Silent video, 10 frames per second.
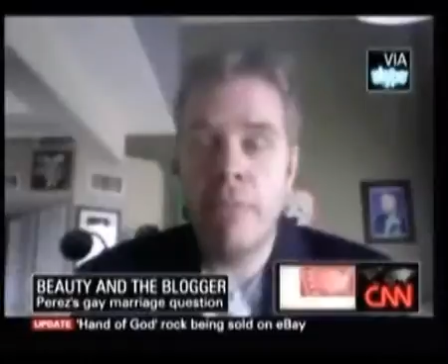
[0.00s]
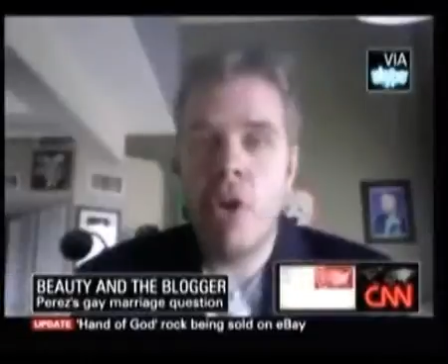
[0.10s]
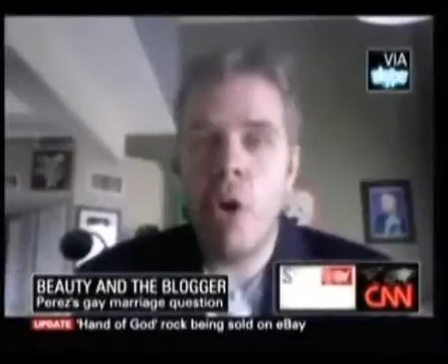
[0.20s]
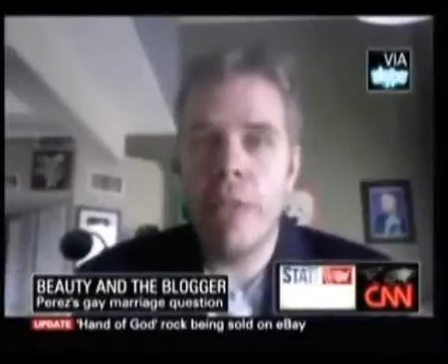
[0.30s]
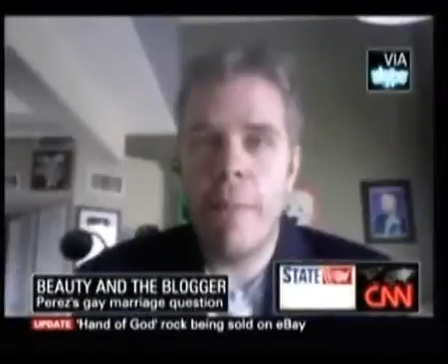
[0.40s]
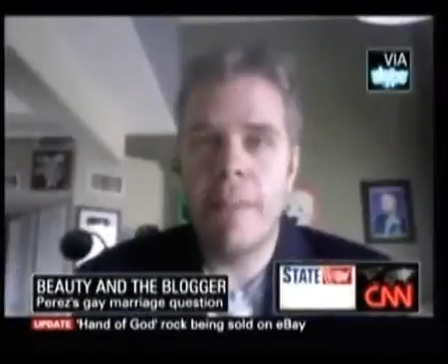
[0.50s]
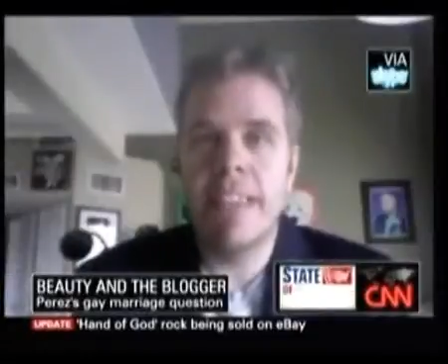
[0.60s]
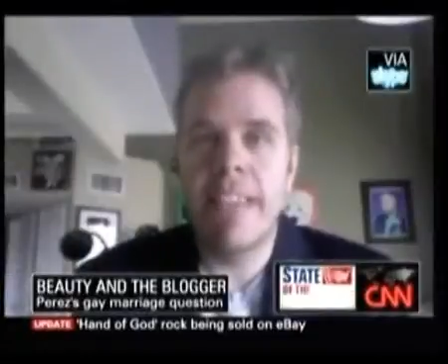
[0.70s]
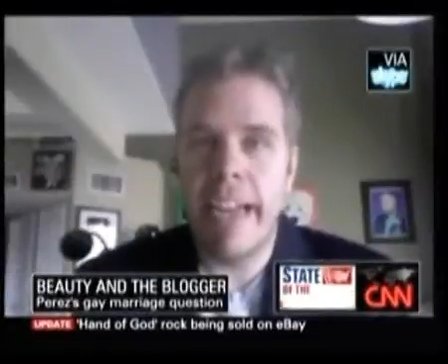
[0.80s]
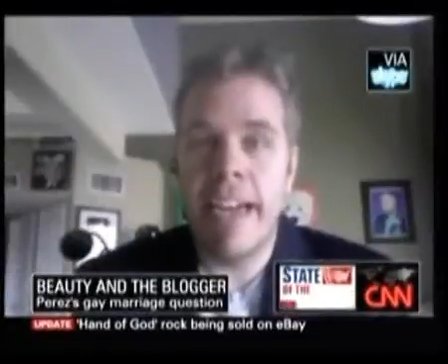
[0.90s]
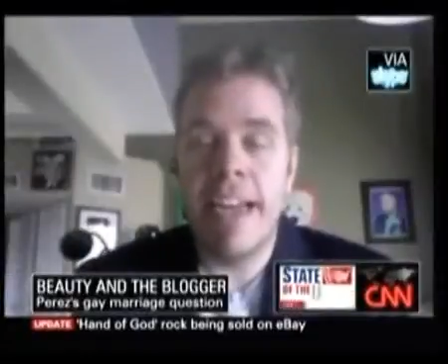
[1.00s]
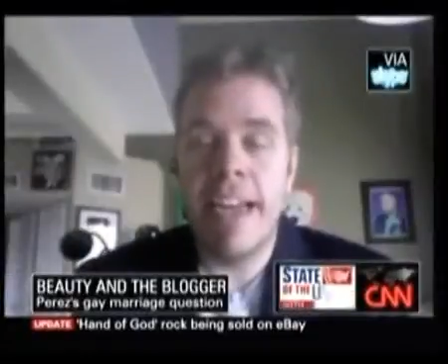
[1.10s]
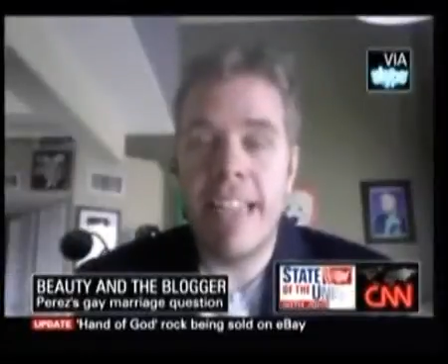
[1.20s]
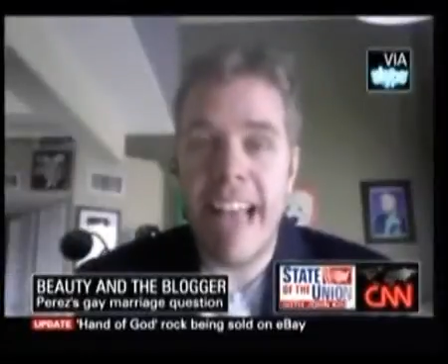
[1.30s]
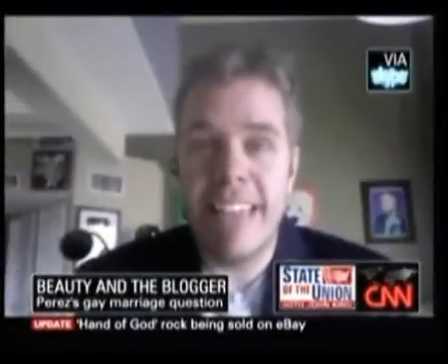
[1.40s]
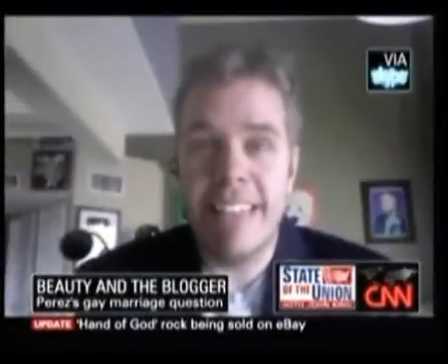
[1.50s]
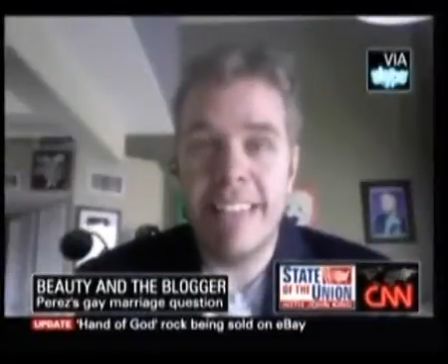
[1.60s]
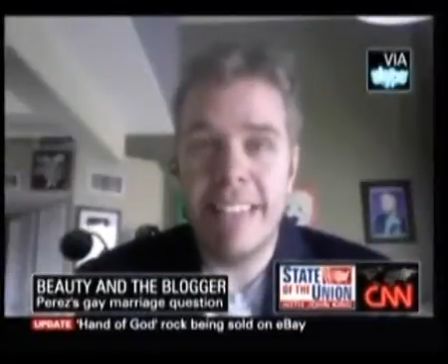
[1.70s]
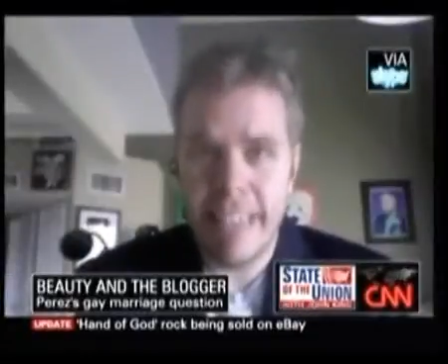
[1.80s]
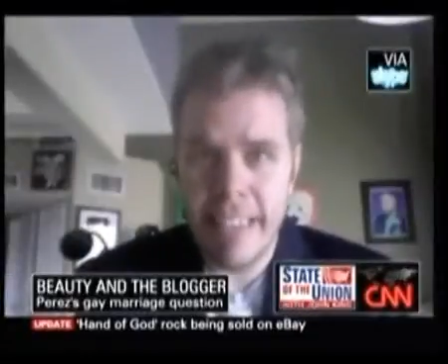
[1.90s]
told I'm a second-class
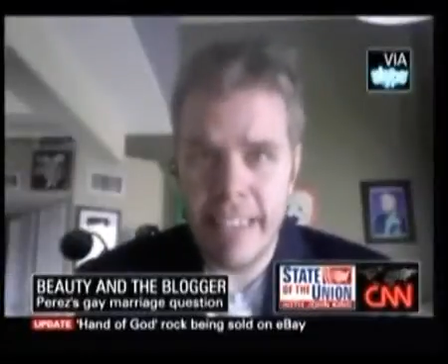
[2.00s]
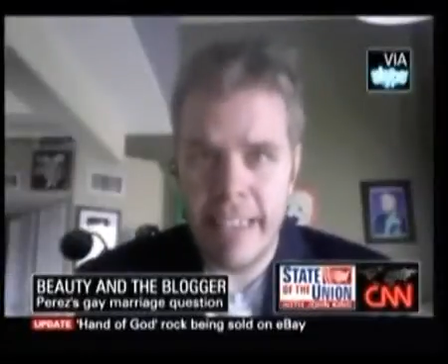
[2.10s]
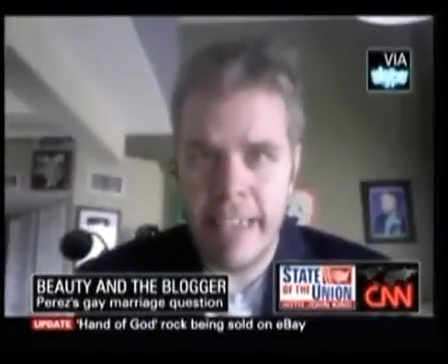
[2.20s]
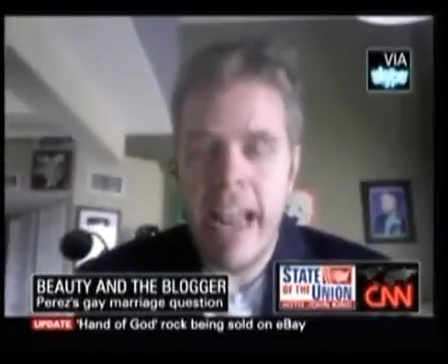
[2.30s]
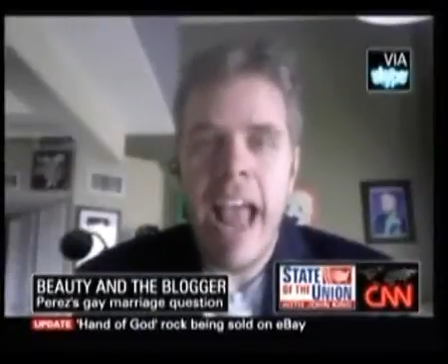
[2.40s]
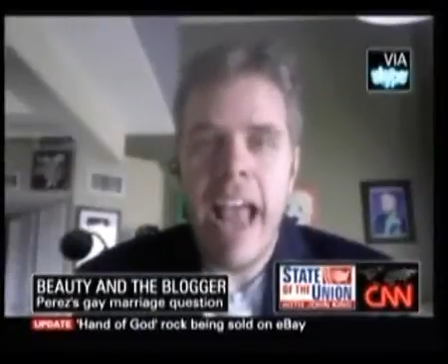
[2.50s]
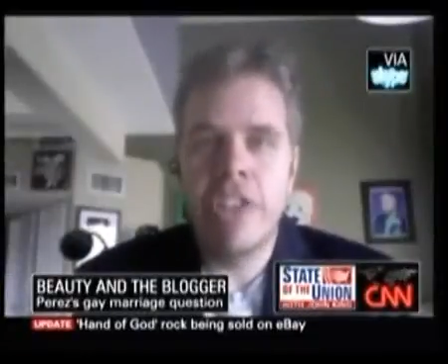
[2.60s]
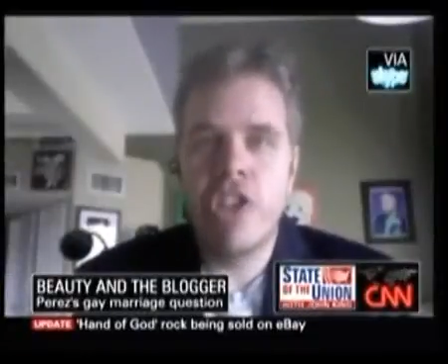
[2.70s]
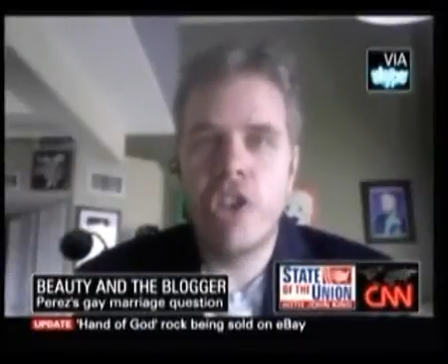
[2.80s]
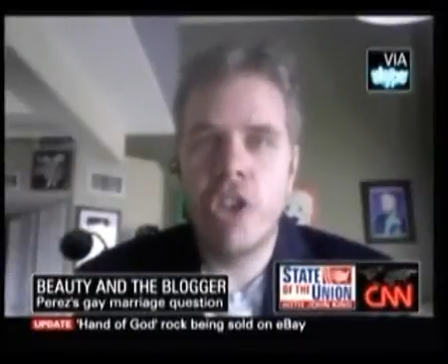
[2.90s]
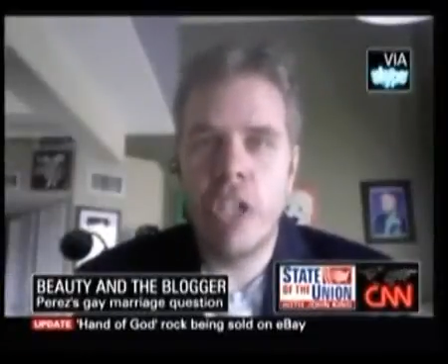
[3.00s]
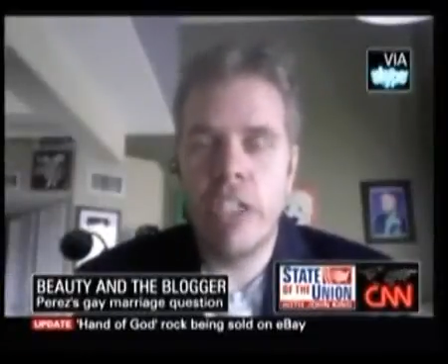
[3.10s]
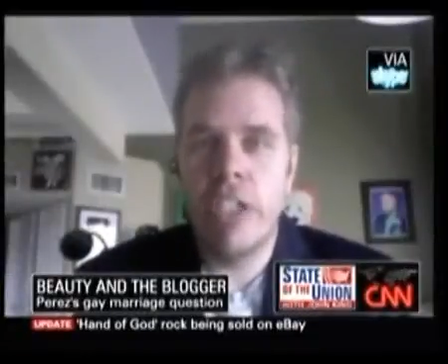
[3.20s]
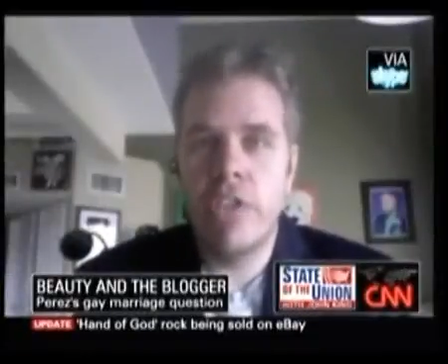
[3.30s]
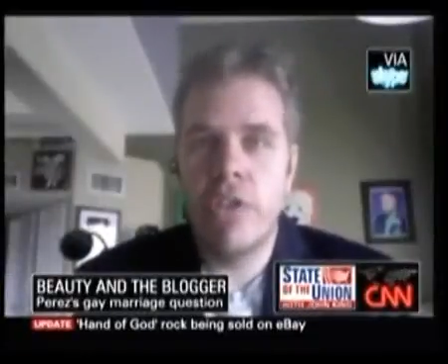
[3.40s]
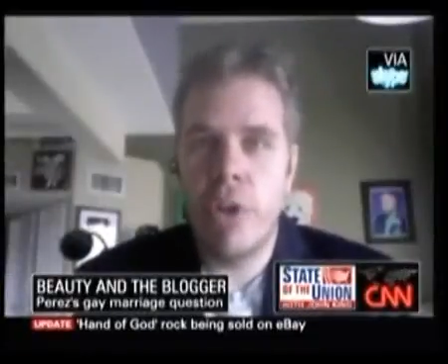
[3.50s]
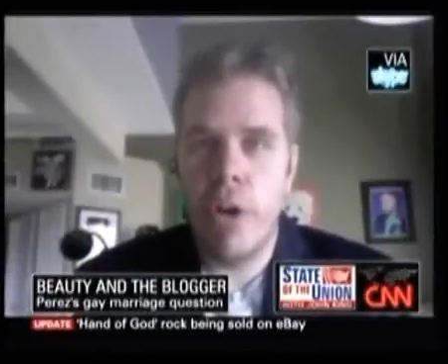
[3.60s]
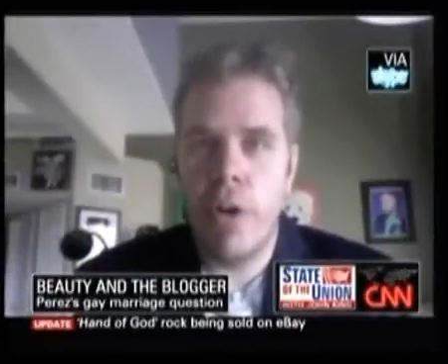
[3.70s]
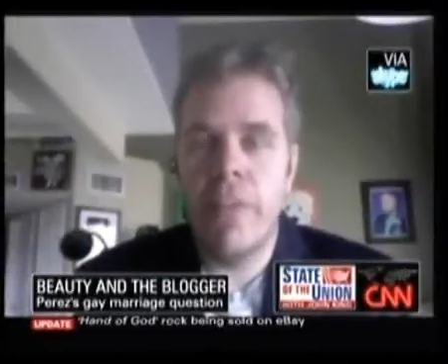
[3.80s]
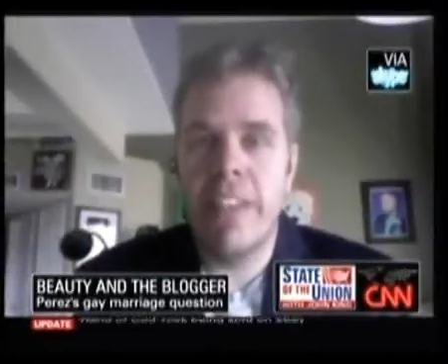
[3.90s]
citizen and shouldn't
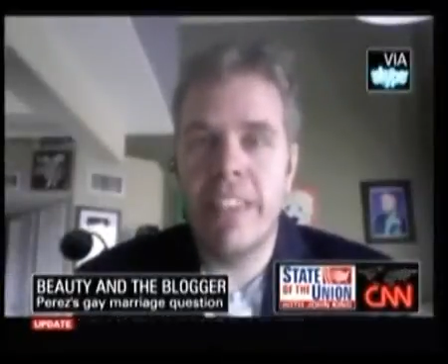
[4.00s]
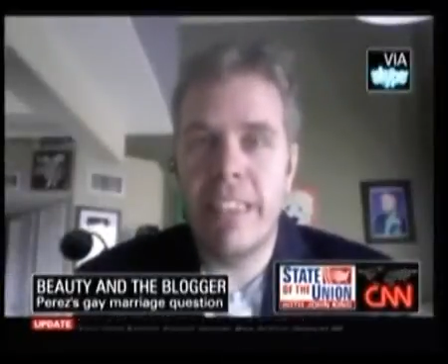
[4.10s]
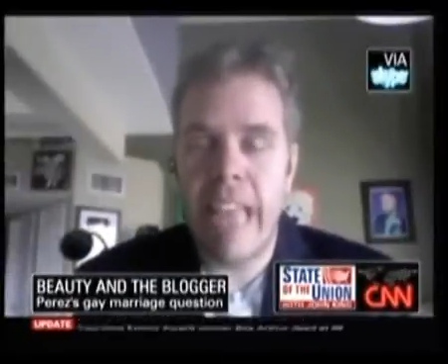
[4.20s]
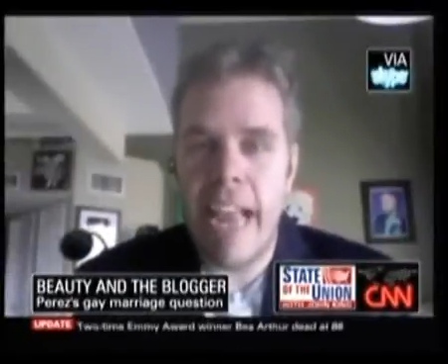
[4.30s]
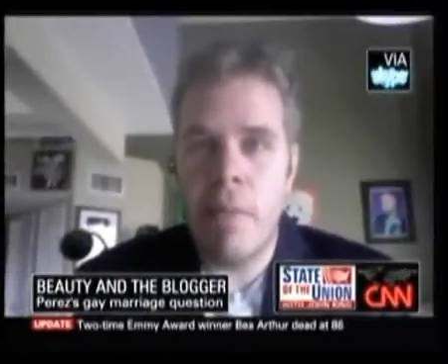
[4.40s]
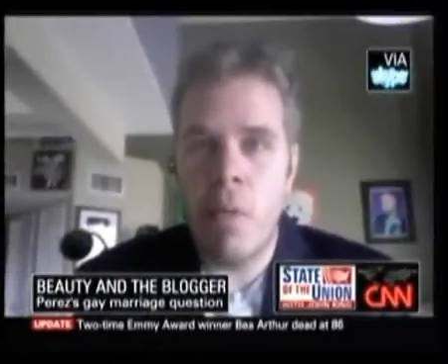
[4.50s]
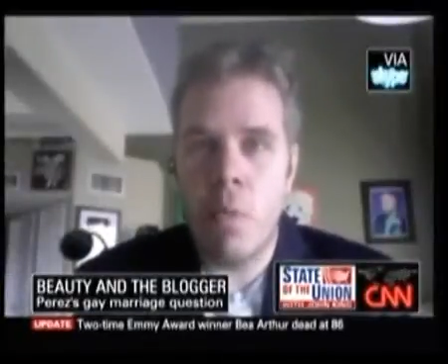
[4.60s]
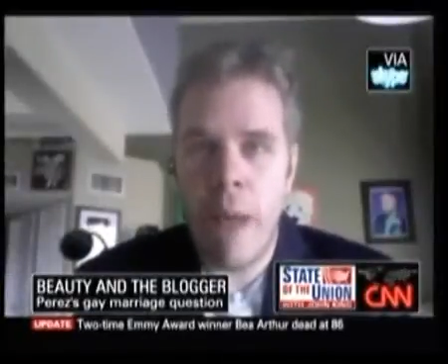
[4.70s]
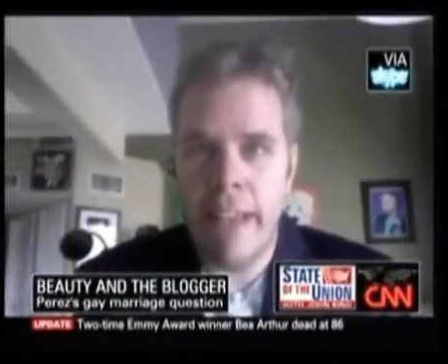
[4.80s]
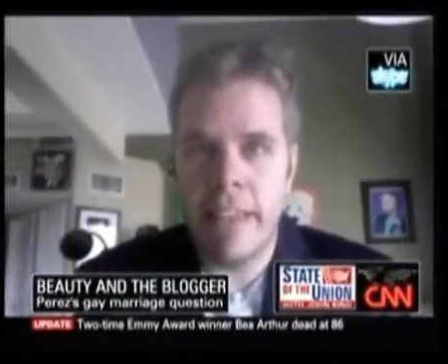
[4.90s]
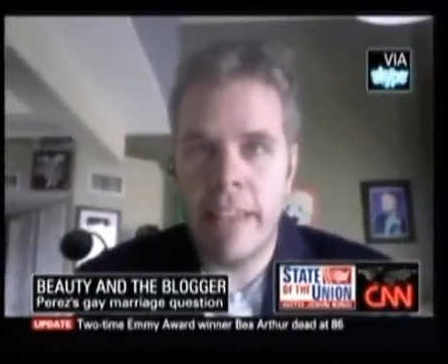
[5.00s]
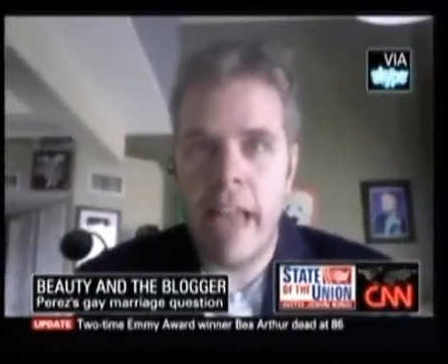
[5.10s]
deserve the same rights that